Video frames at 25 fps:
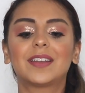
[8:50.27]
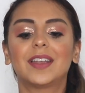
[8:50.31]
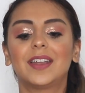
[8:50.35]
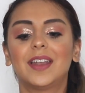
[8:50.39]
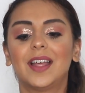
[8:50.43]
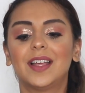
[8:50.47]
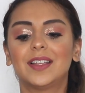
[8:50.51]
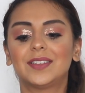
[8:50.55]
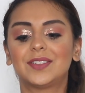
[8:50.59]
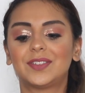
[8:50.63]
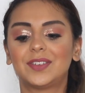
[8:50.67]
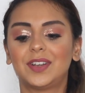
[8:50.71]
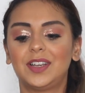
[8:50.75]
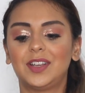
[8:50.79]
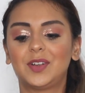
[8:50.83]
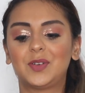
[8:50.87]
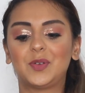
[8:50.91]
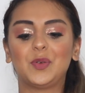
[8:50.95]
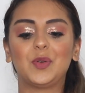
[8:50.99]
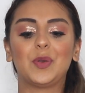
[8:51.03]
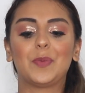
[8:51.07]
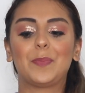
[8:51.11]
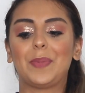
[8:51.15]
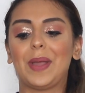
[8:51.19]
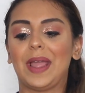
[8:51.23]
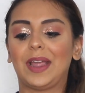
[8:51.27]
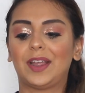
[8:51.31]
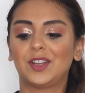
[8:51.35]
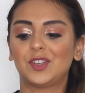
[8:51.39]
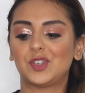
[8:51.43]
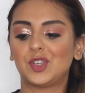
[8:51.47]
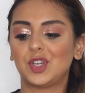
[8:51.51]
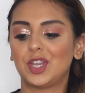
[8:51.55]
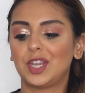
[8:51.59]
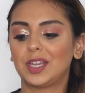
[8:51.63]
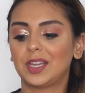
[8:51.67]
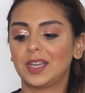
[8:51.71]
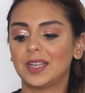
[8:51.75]
It has really cool
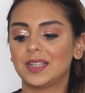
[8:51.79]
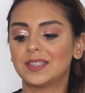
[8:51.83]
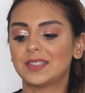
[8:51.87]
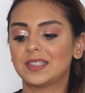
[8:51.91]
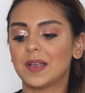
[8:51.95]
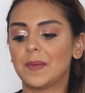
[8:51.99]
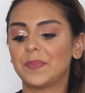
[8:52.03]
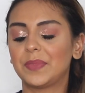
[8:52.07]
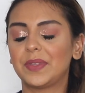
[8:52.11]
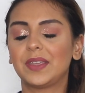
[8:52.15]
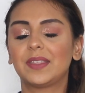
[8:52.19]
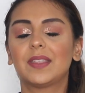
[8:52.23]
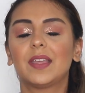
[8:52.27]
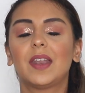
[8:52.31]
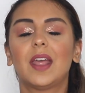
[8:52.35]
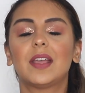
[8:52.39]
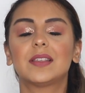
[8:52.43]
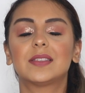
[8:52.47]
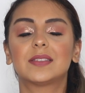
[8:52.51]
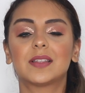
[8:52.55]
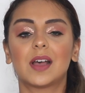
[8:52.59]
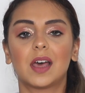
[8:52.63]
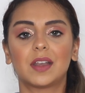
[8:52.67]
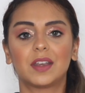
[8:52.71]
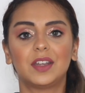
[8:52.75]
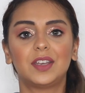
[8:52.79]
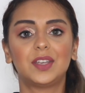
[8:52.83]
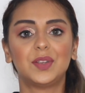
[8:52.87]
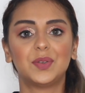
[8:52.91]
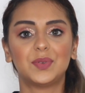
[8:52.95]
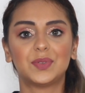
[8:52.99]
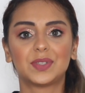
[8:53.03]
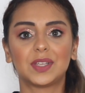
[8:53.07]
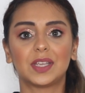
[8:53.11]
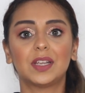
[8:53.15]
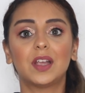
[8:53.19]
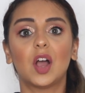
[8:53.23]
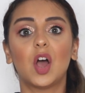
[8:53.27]
packaging. It's something that I started
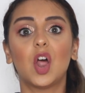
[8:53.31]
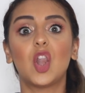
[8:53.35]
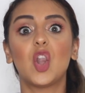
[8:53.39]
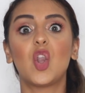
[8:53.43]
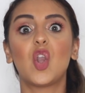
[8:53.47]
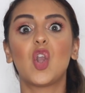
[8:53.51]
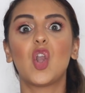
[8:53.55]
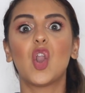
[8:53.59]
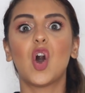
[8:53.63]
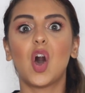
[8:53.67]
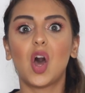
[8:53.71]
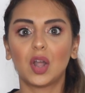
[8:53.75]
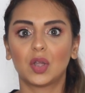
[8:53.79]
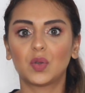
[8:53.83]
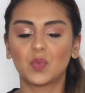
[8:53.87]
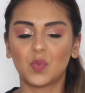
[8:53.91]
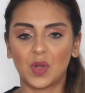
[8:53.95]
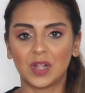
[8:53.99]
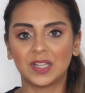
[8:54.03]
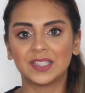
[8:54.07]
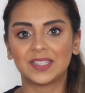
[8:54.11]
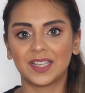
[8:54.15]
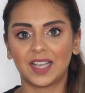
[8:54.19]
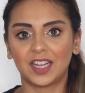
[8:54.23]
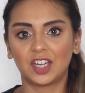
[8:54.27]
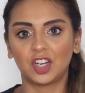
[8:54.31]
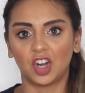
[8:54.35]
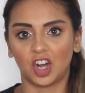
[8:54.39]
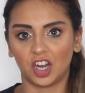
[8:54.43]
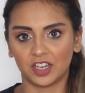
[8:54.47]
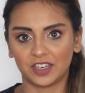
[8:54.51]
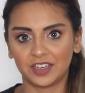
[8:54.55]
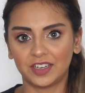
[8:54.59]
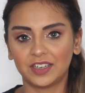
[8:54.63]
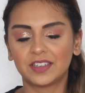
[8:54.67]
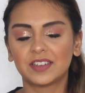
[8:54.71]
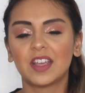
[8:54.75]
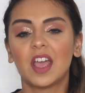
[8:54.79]
using a lot once I
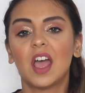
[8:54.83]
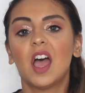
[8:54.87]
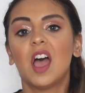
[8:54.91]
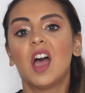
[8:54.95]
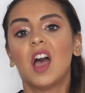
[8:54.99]
got it.